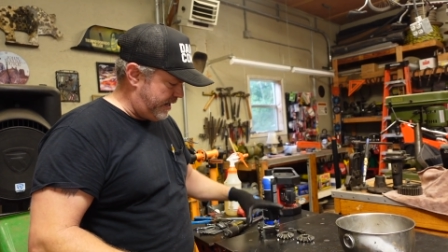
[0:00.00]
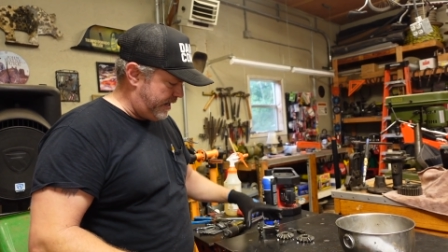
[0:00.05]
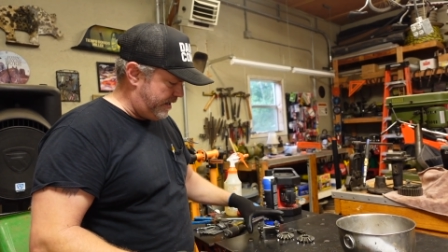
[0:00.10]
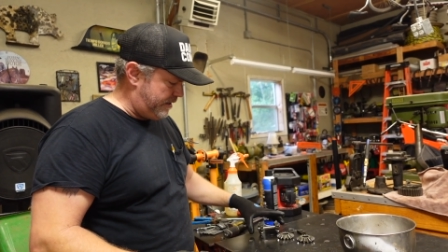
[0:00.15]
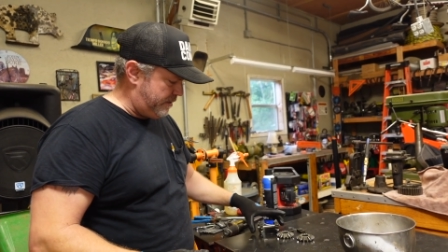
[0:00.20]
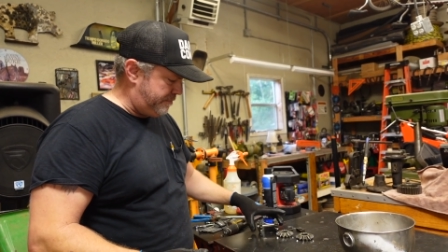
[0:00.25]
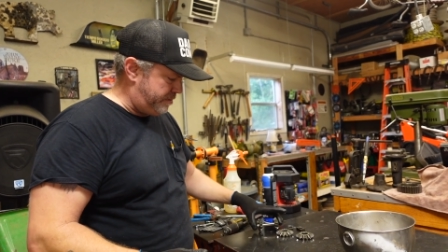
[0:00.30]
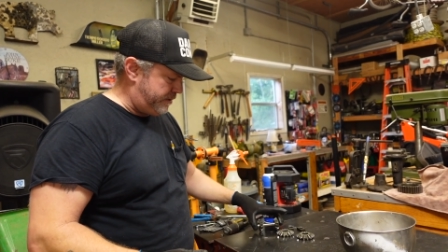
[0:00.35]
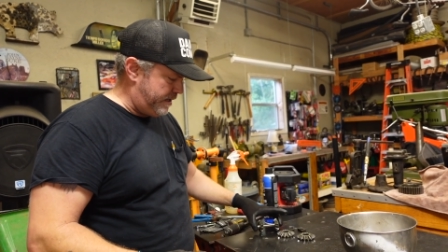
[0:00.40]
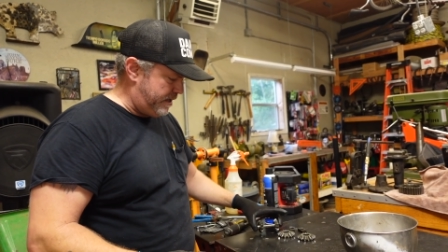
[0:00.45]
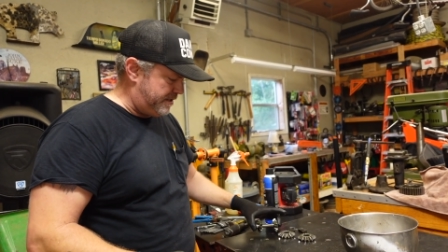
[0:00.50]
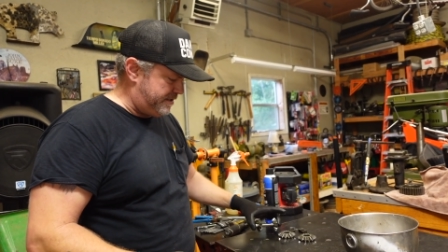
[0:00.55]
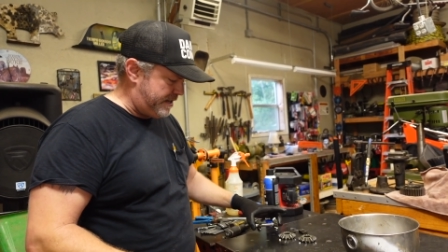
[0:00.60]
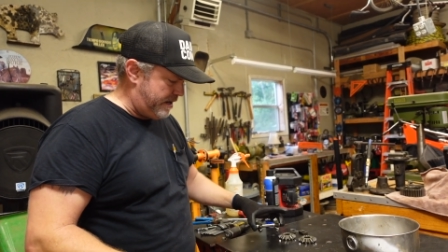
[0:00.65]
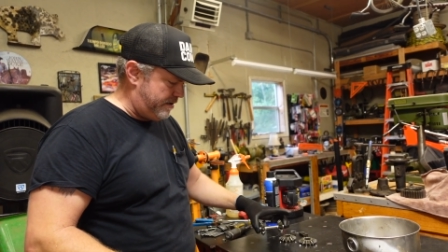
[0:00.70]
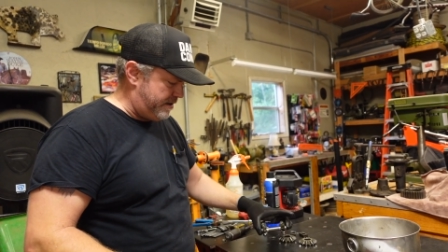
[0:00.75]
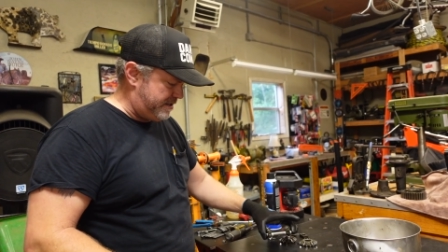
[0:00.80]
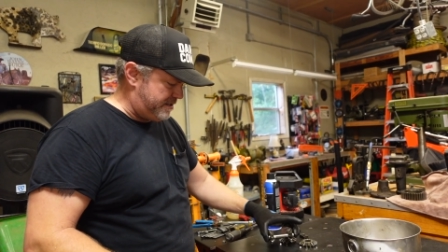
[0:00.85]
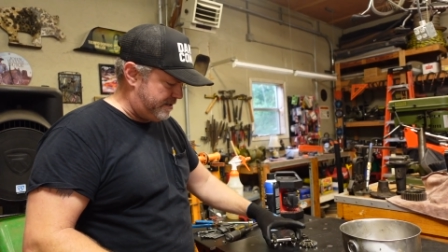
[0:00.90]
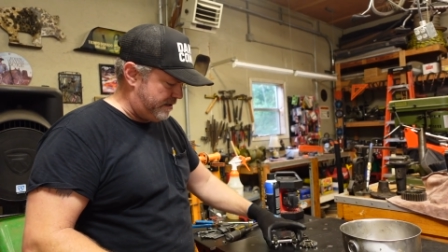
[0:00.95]
and the
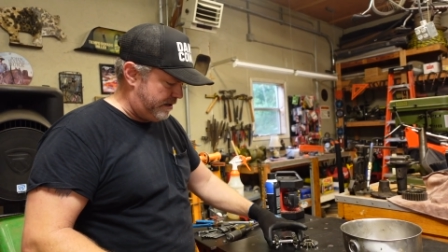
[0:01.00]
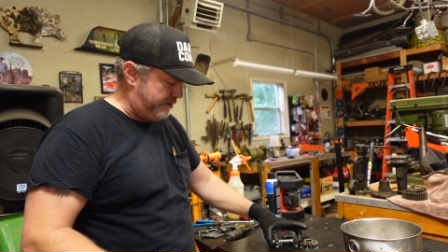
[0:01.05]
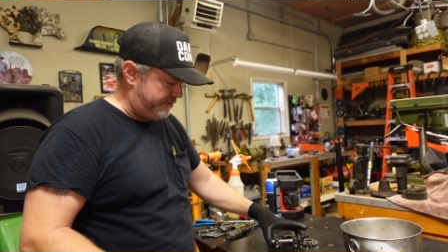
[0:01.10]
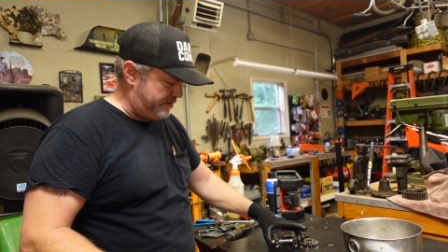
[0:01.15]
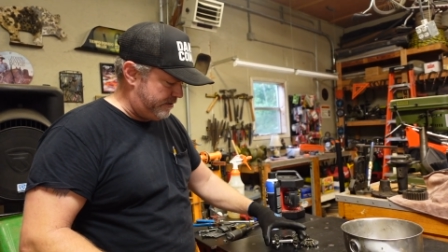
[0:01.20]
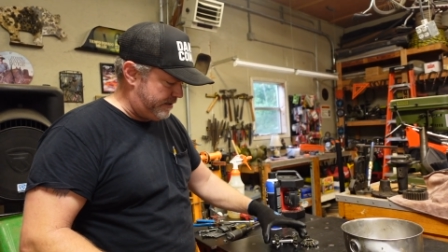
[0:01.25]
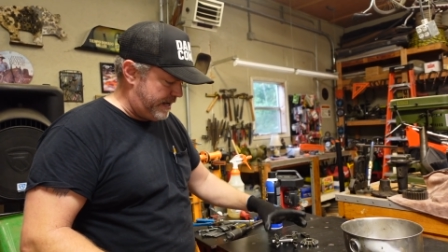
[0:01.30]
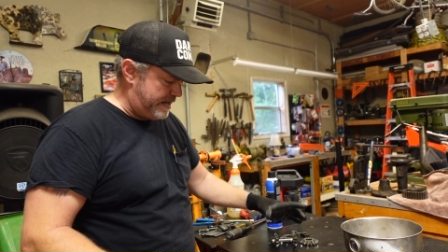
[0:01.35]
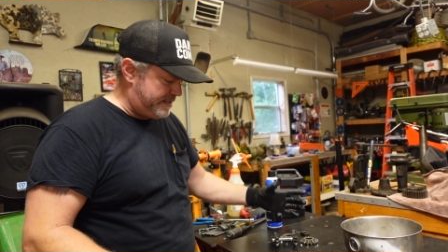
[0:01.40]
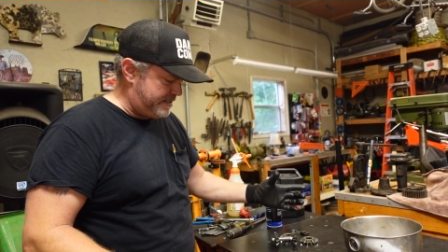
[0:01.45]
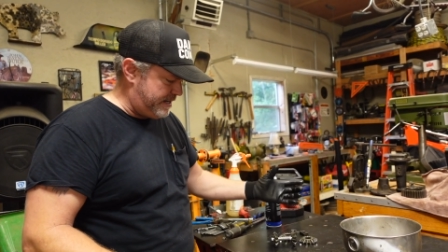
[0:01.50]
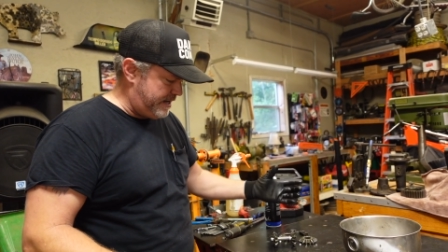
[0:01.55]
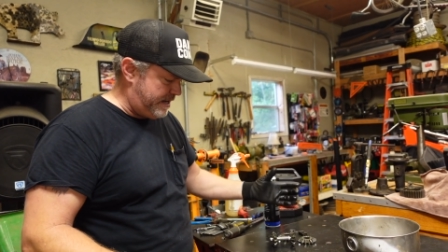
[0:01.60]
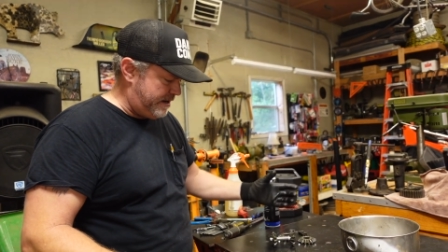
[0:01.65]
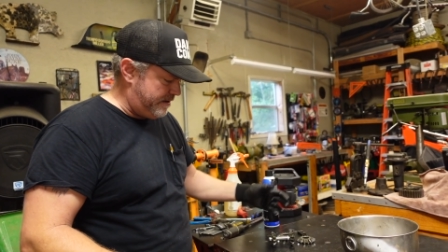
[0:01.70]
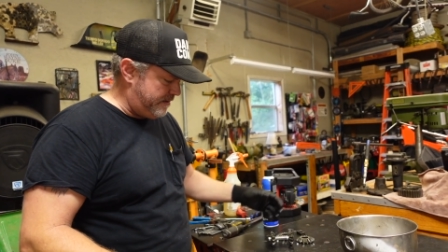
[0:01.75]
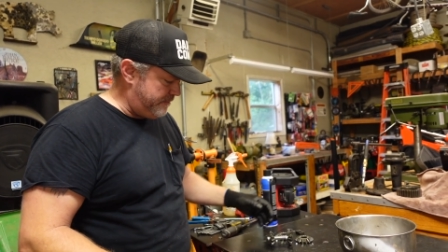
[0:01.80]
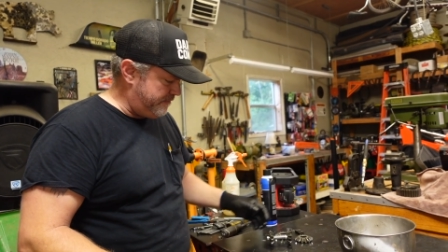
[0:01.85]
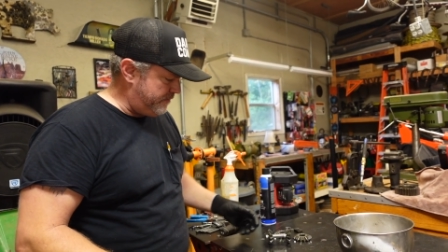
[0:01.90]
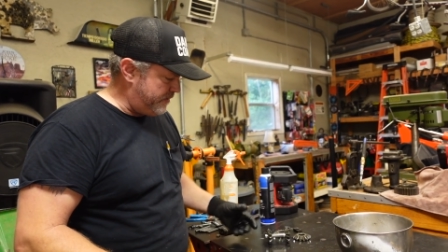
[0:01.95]
planetary stuff. So that's
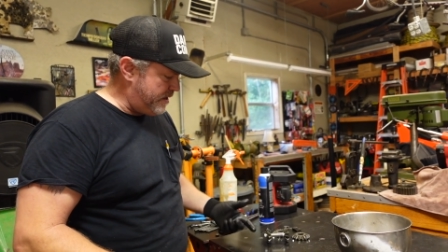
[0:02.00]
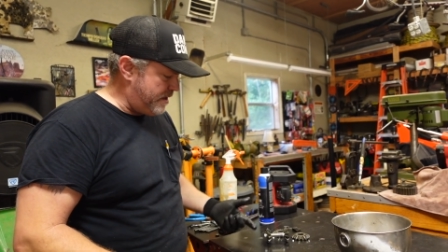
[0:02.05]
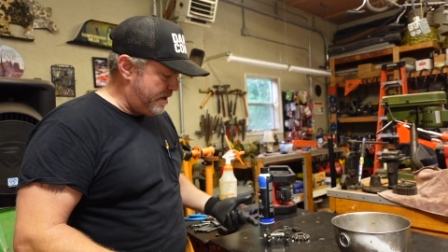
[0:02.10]
it.